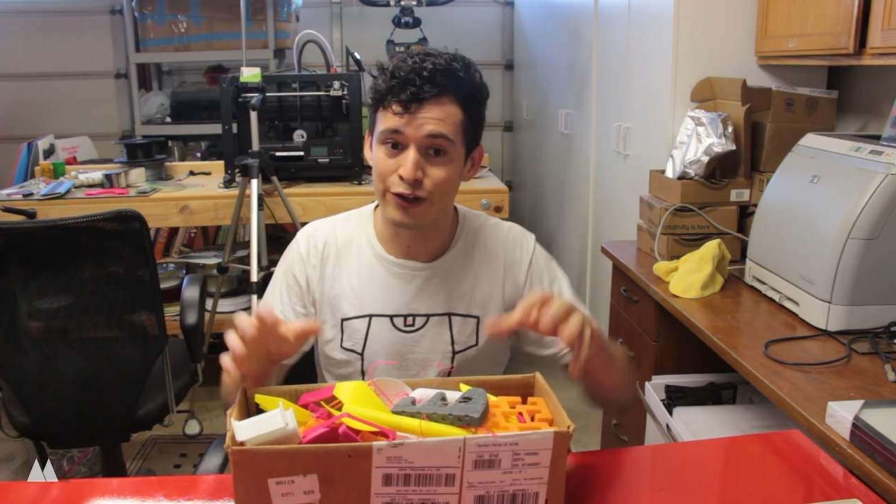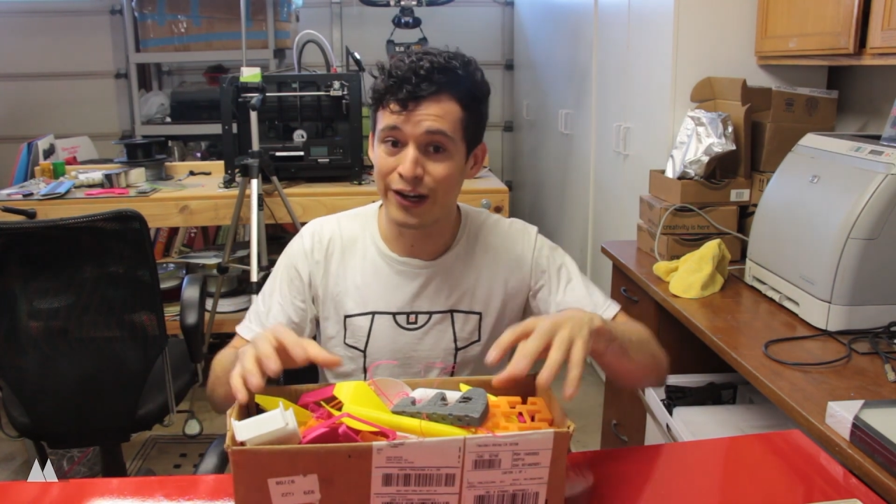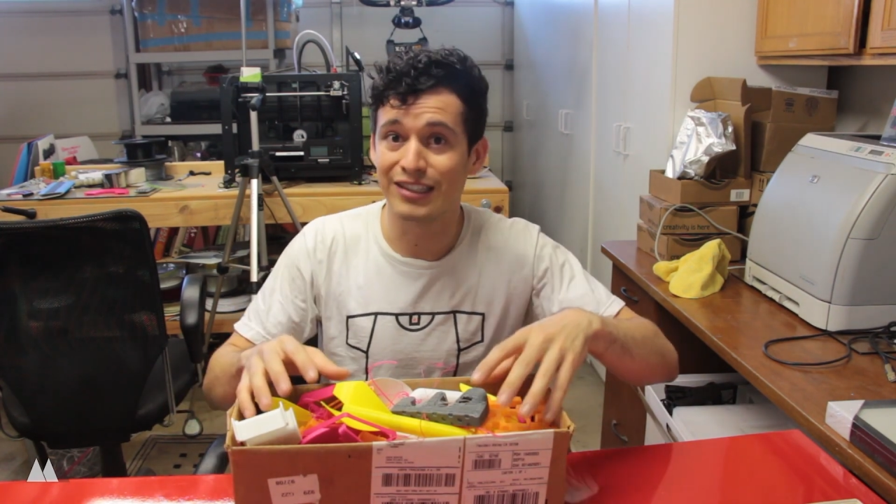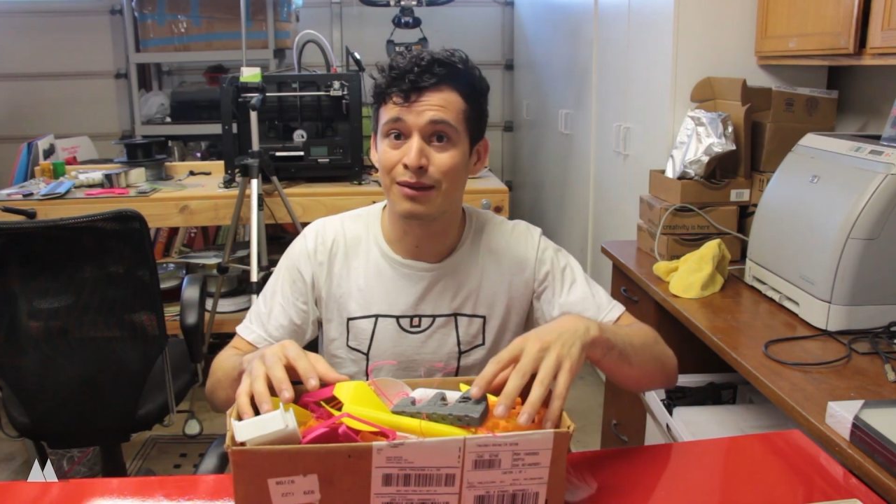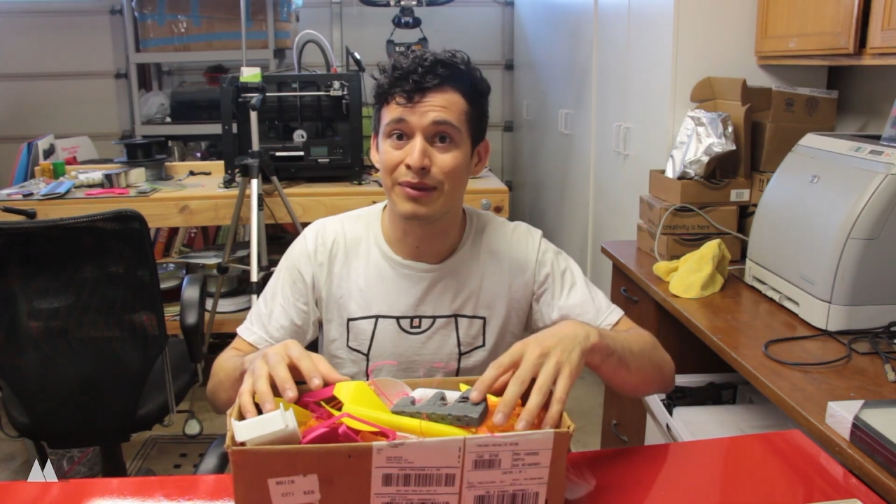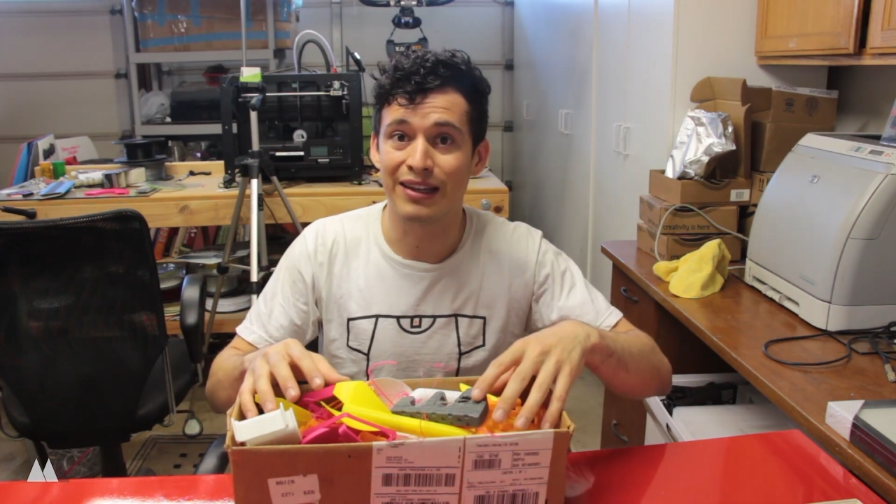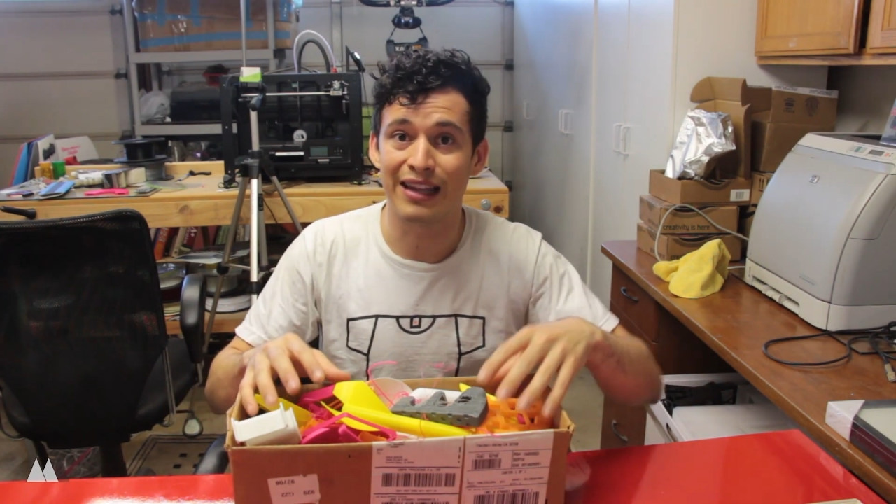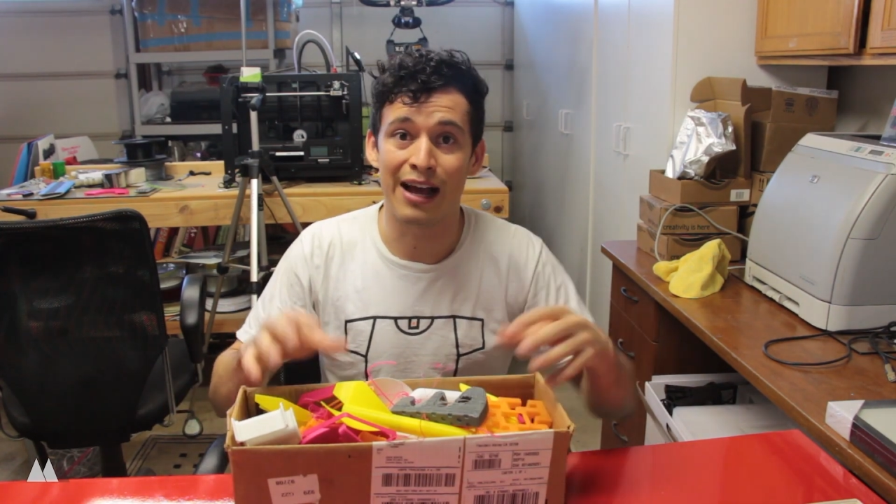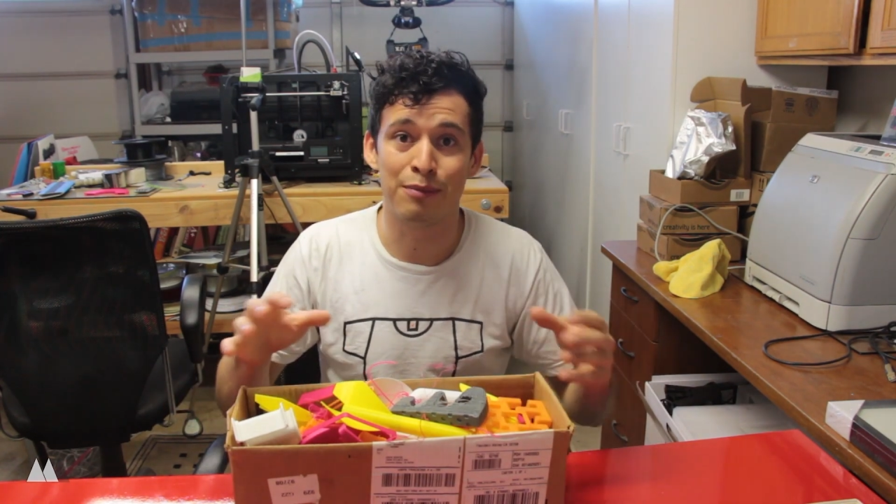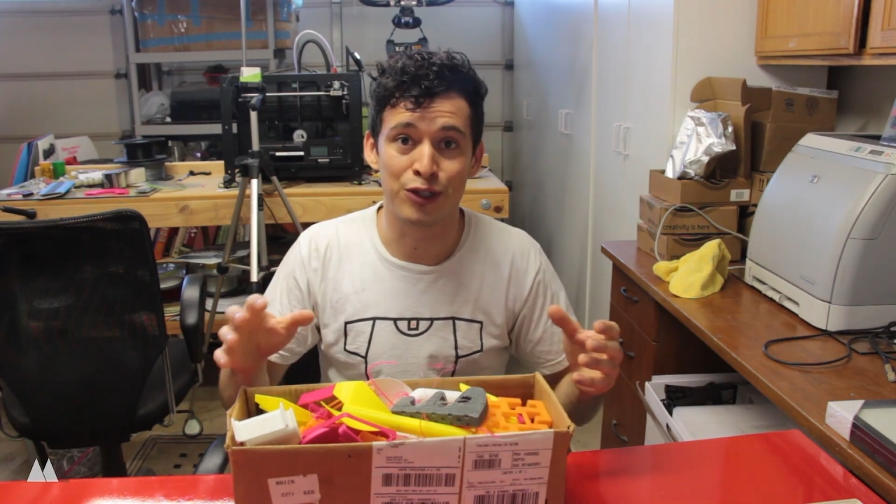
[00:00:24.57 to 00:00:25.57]
create something
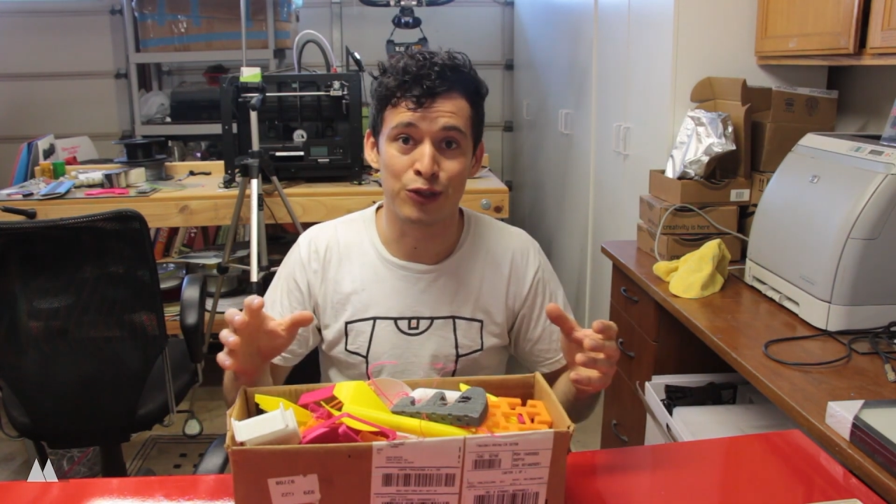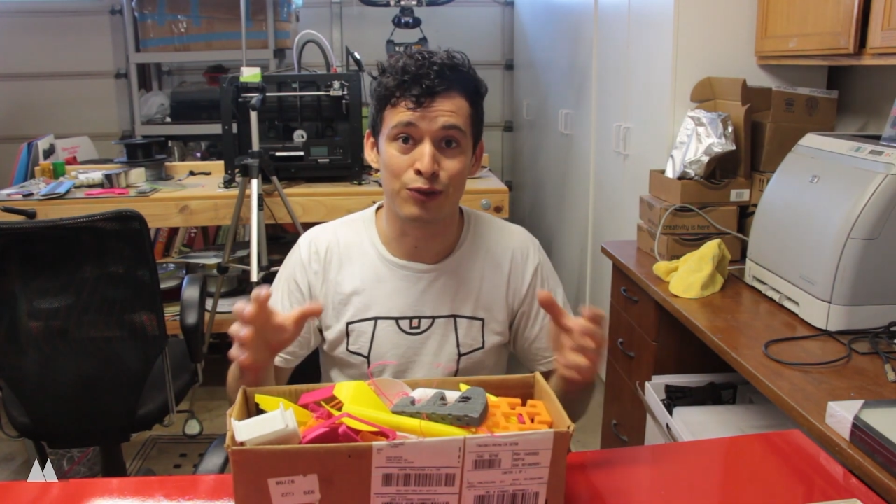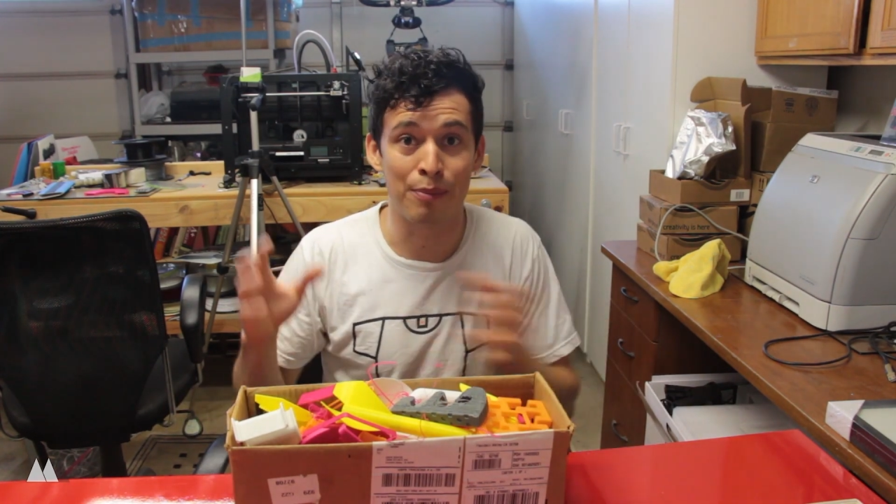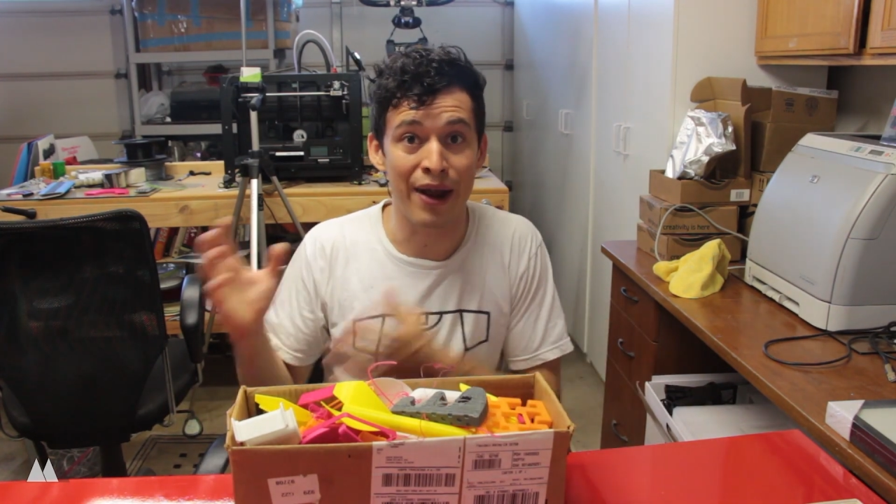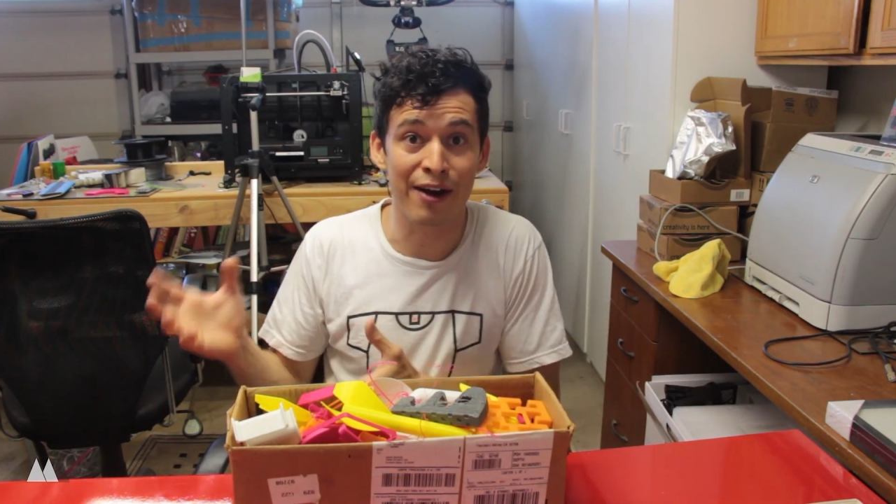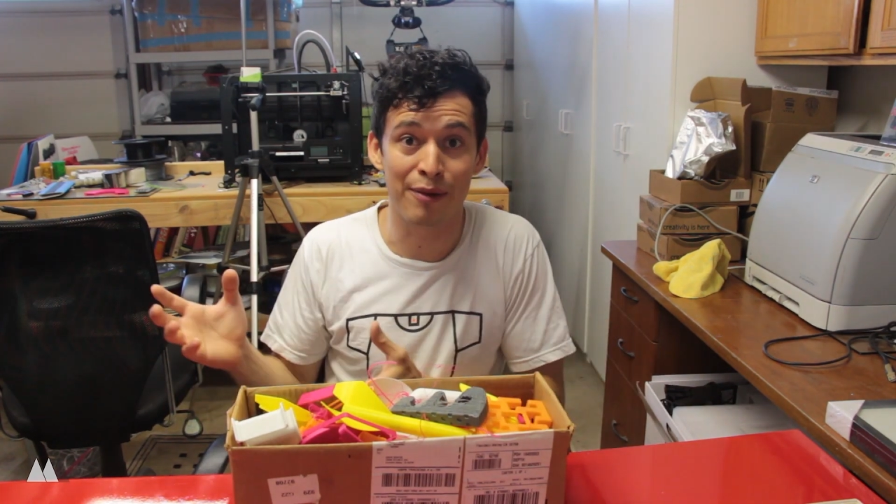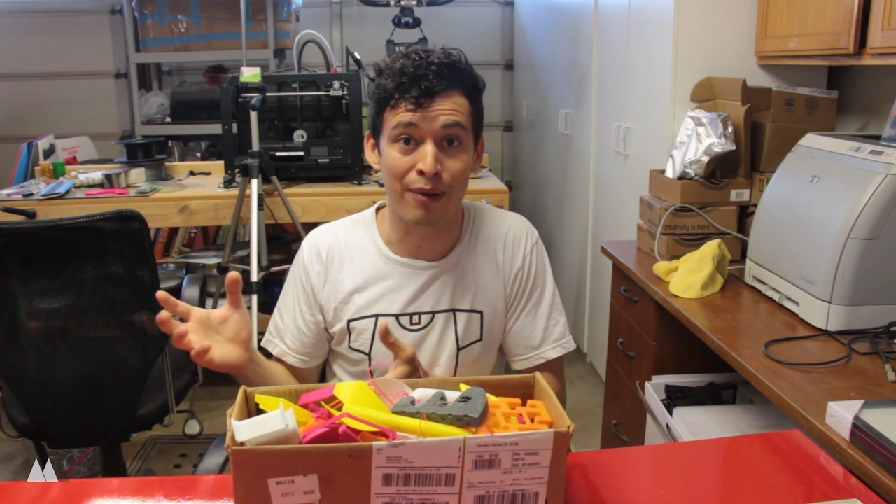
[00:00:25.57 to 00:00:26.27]
that helps you repair a